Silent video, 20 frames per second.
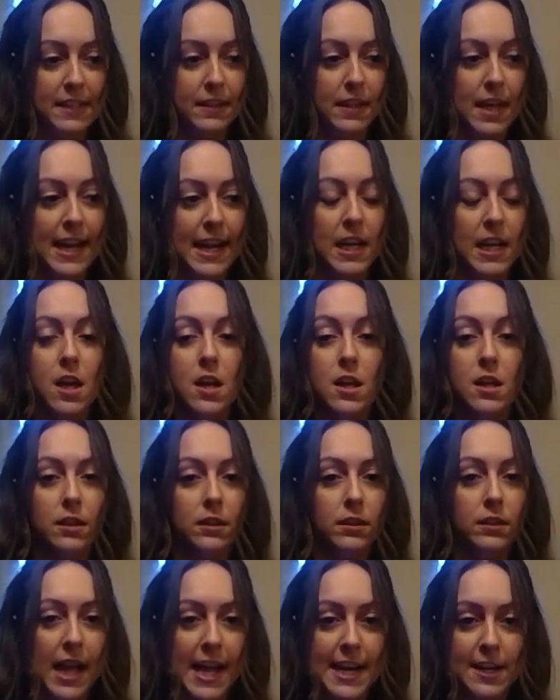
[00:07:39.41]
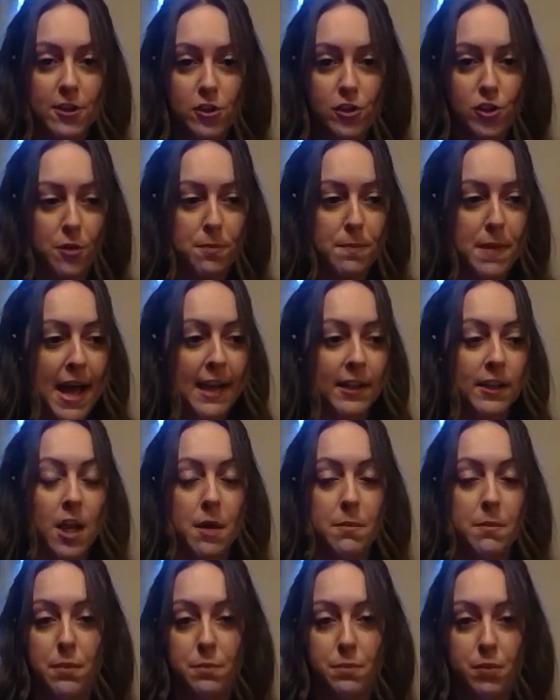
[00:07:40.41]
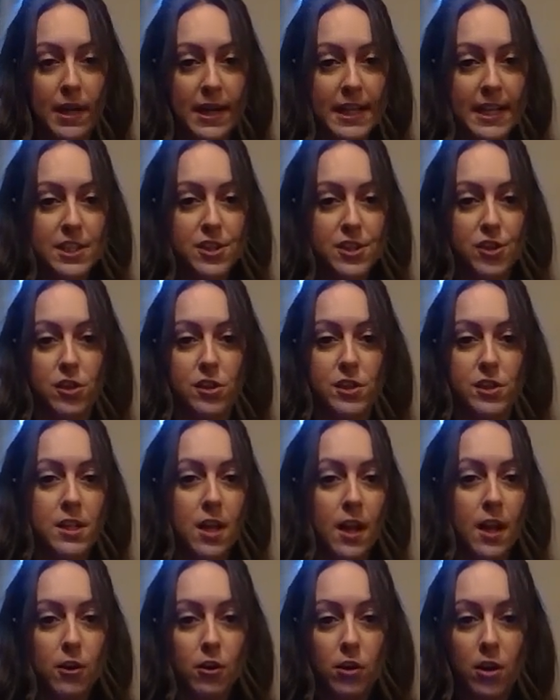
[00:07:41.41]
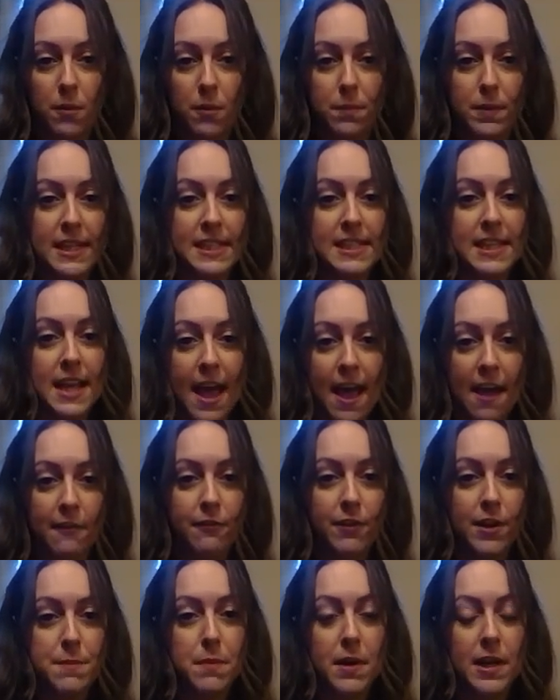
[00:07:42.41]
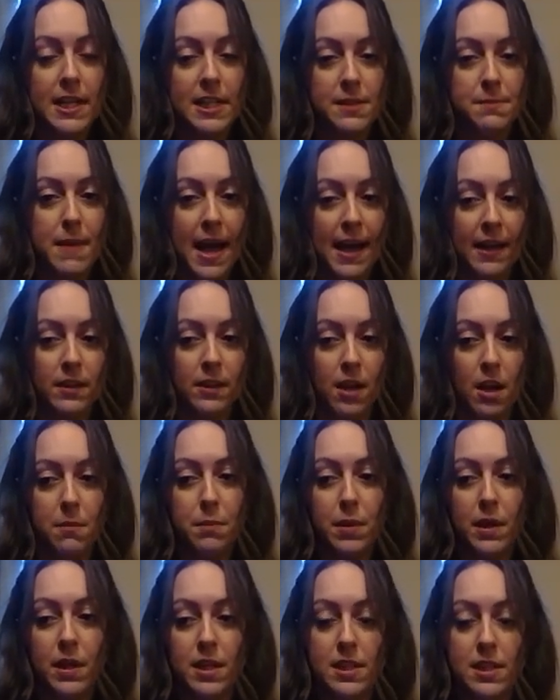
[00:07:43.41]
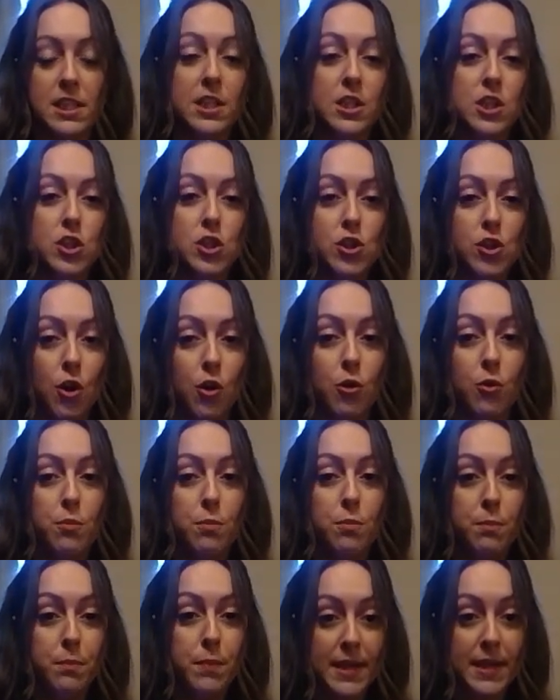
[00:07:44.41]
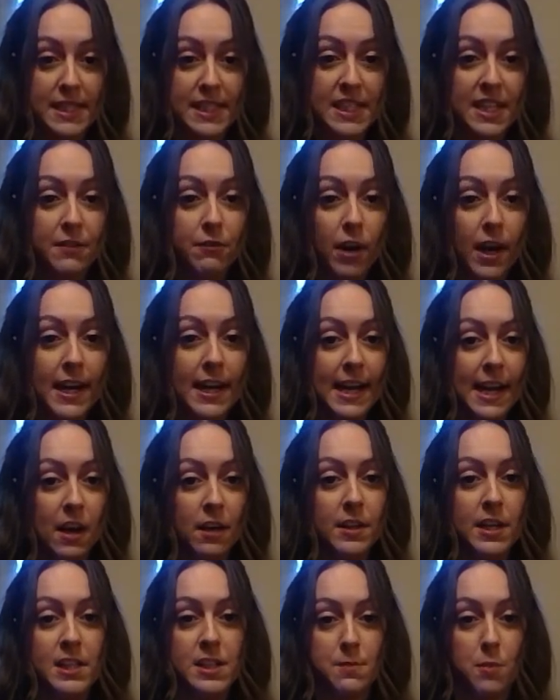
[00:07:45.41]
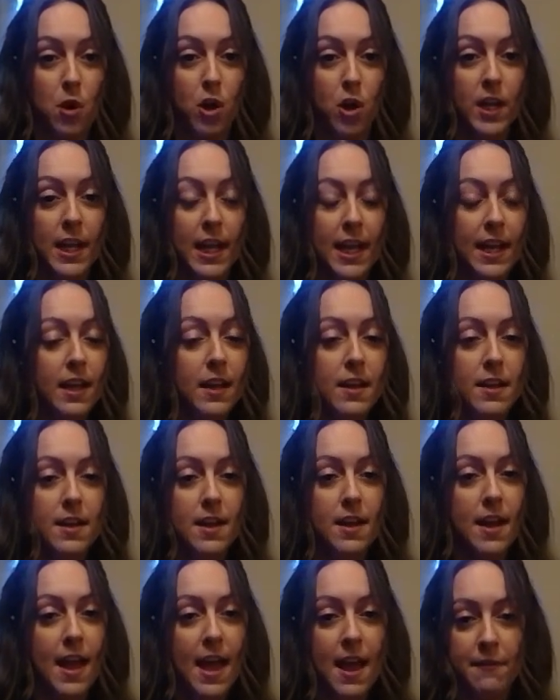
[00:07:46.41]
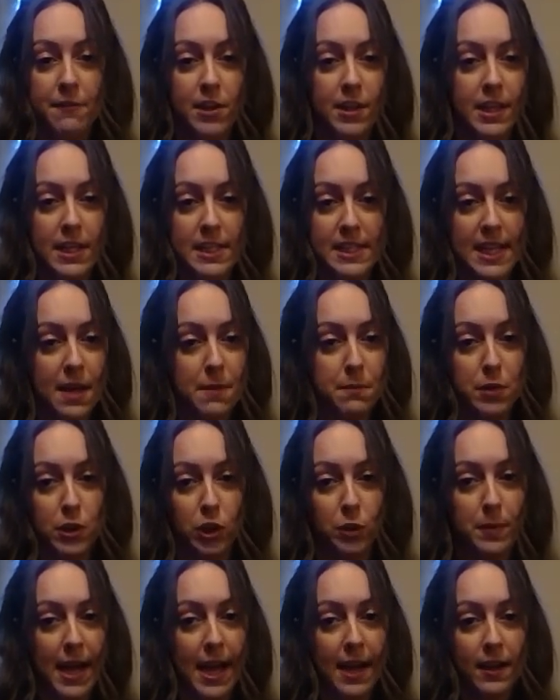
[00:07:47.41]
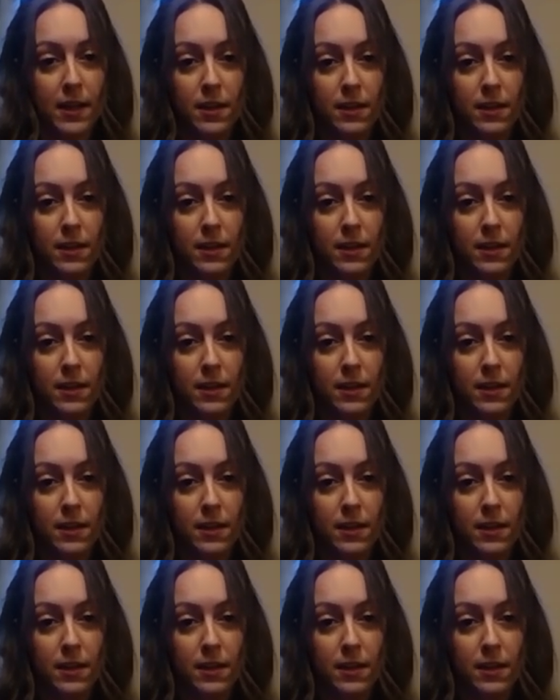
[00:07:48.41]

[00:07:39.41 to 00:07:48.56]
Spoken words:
Like lenders are backed up, appraisers, title companies, everybody's backed up because it's so busy right now, this market. Everything's getting pushed back.